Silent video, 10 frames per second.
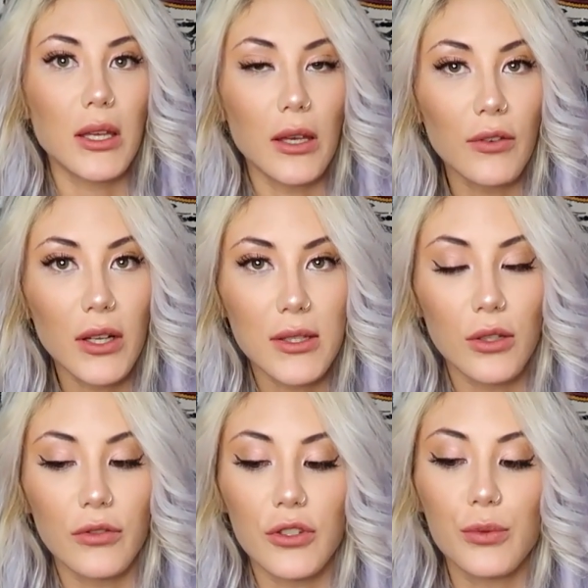given a
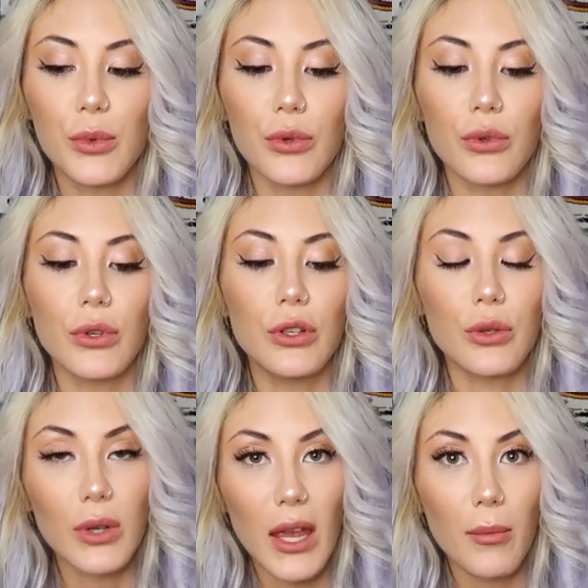silver spoon.
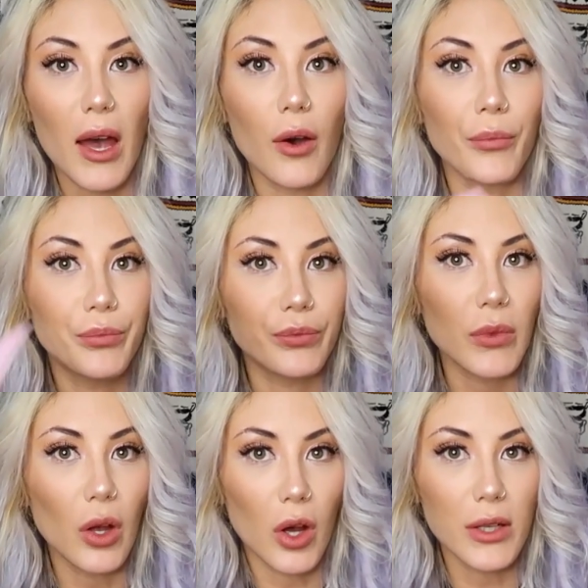You came out
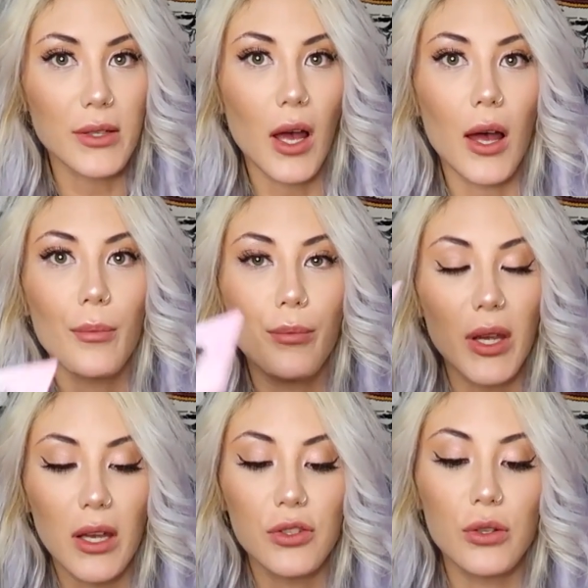on top
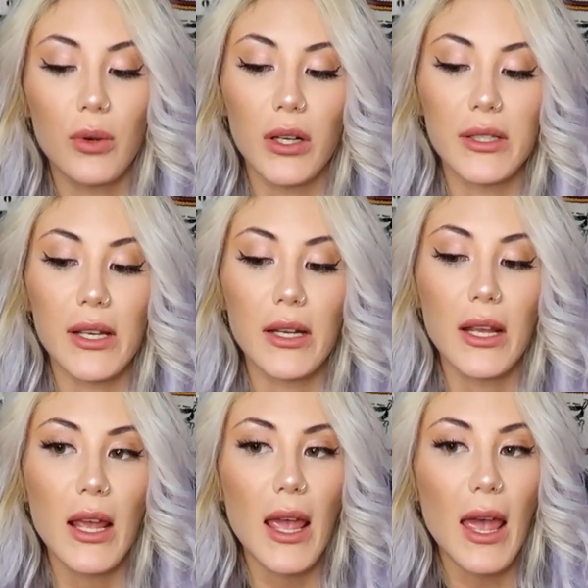because you earned it.
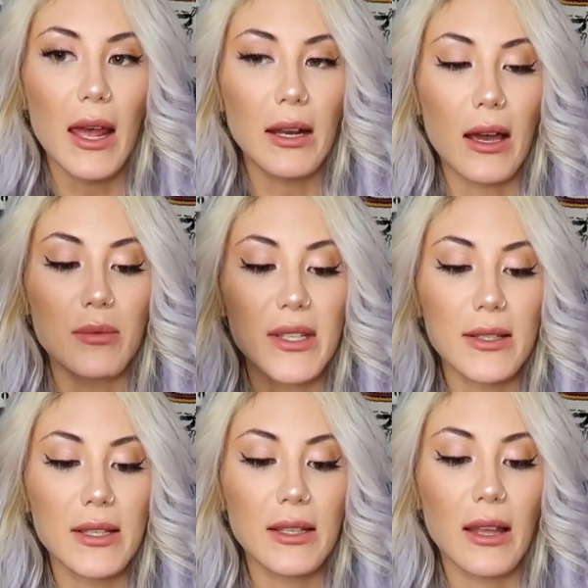And I'm
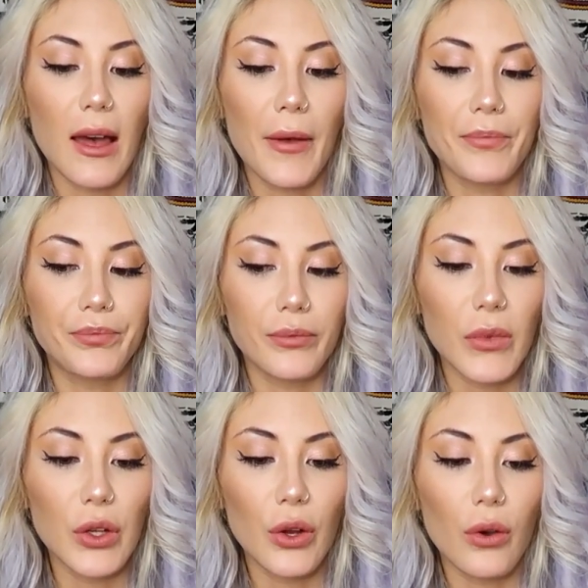sensing that
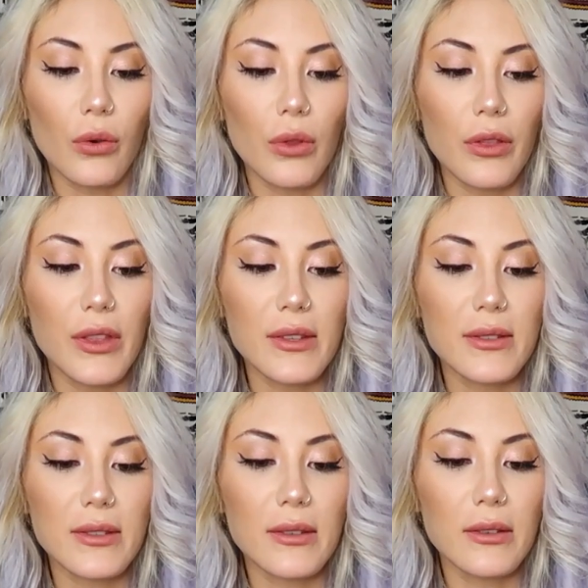you know
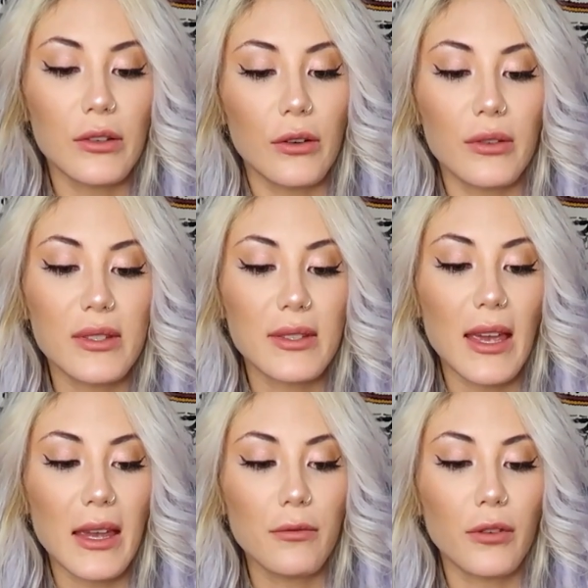this you know this
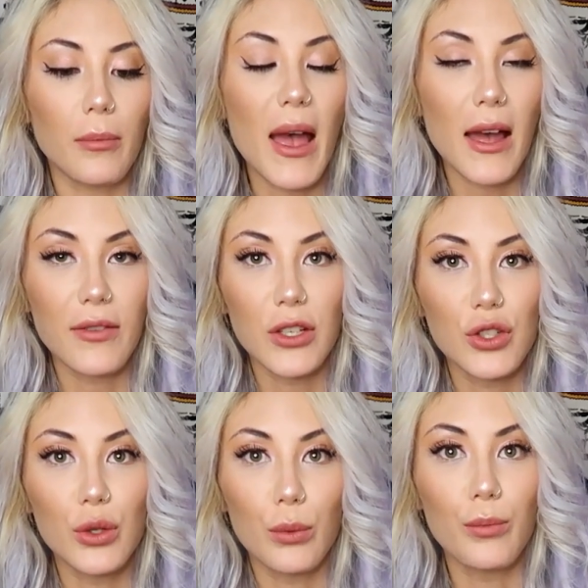came from having
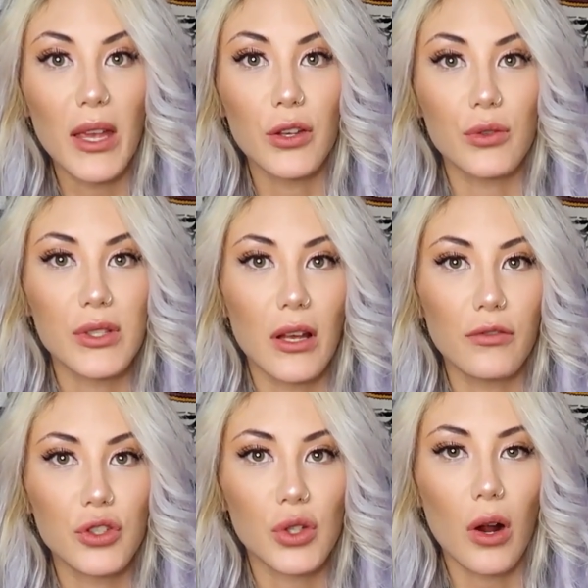to make
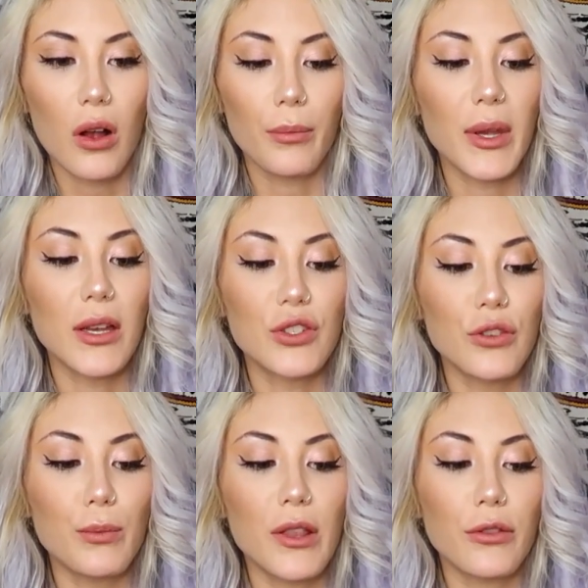yourself strong because
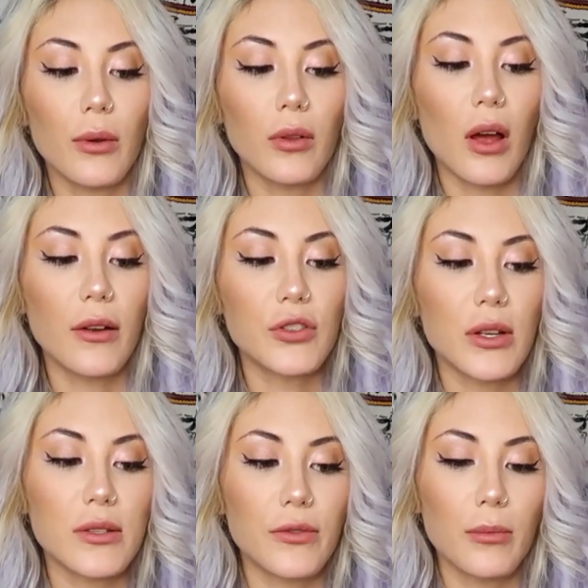you've been through a lot of
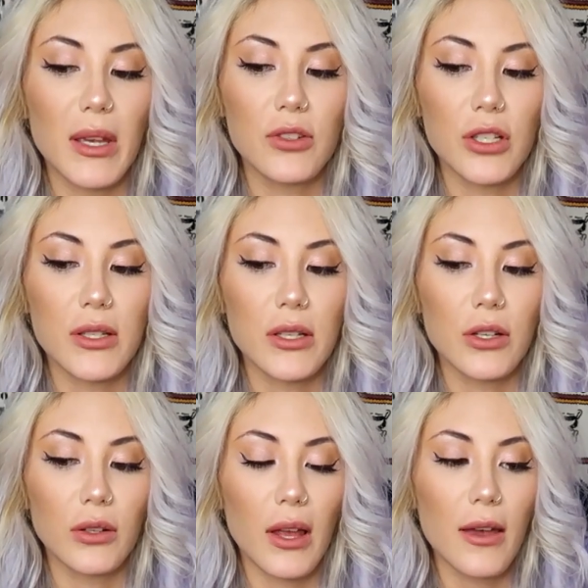transformations in
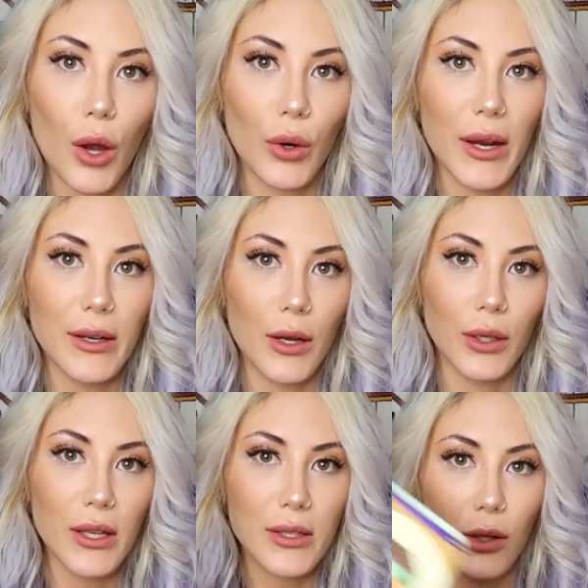your life all right now
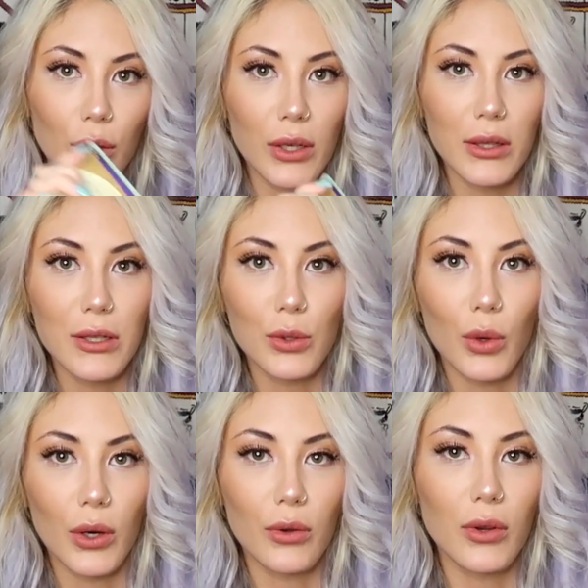let's look at these
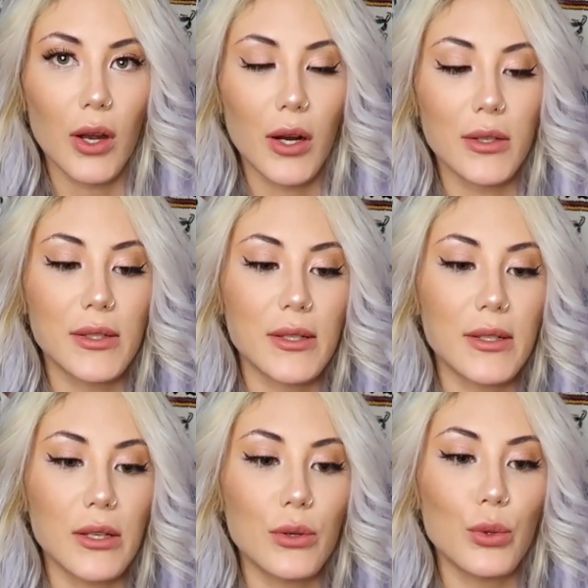oracle cards to
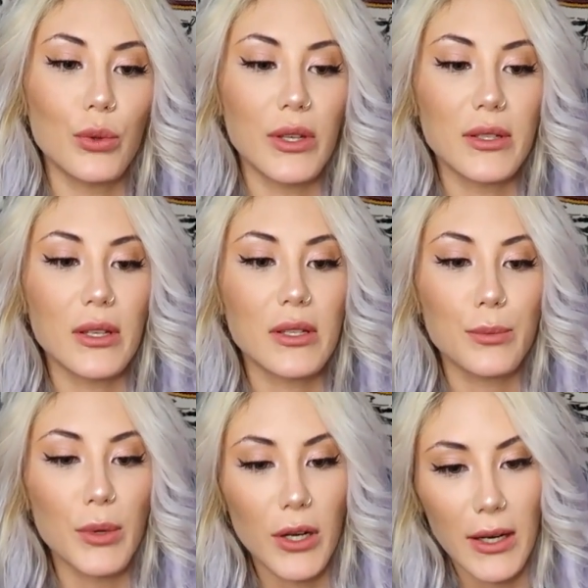see who this
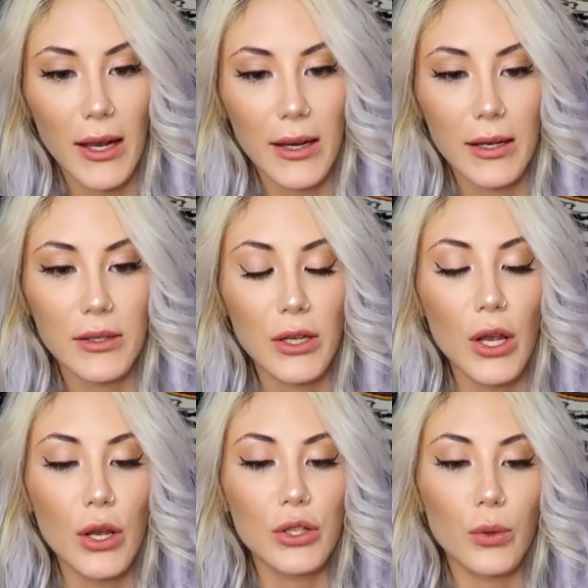spirit guide is
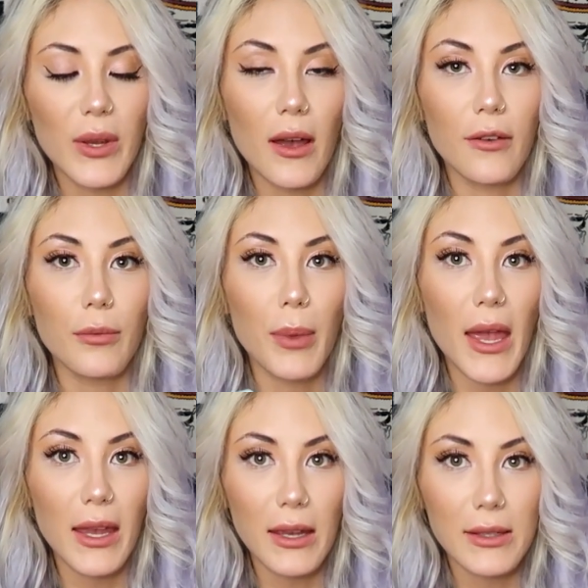so we have
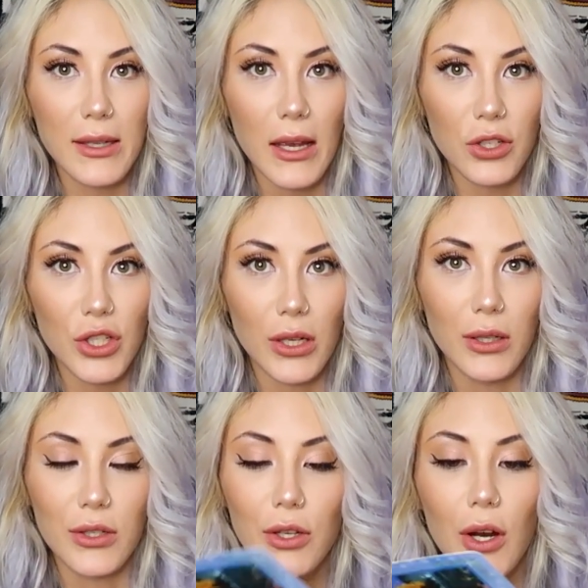pay attention
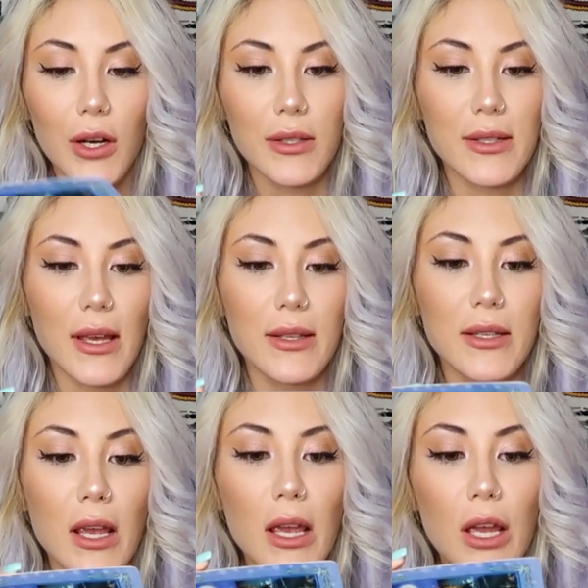this card says
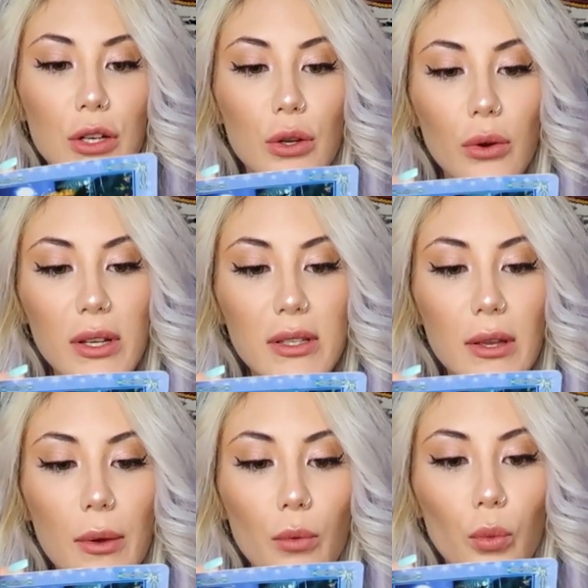notice
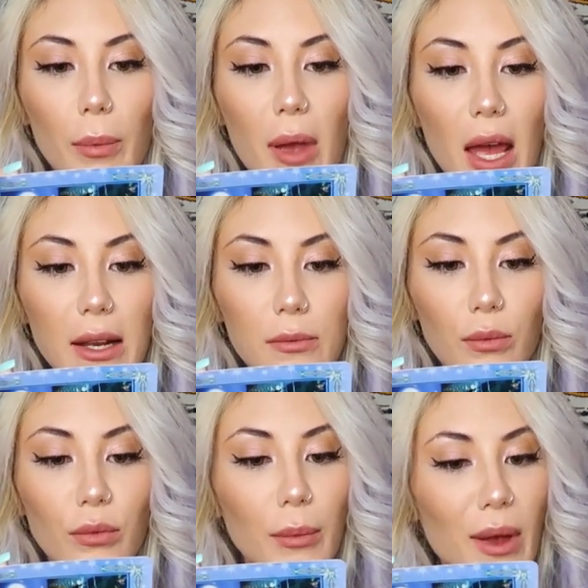repeat
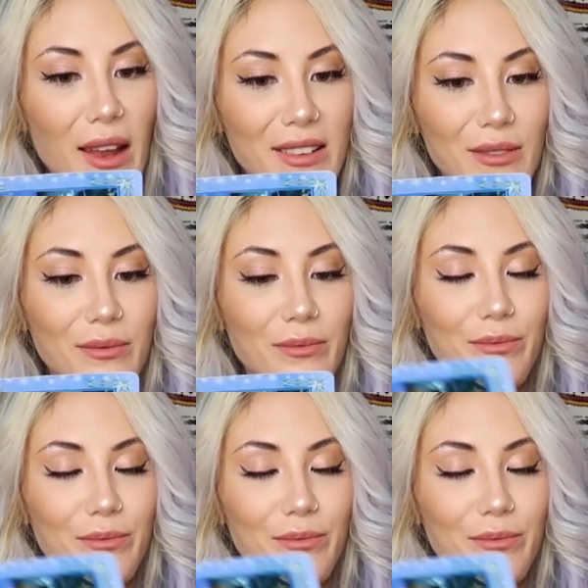repetitive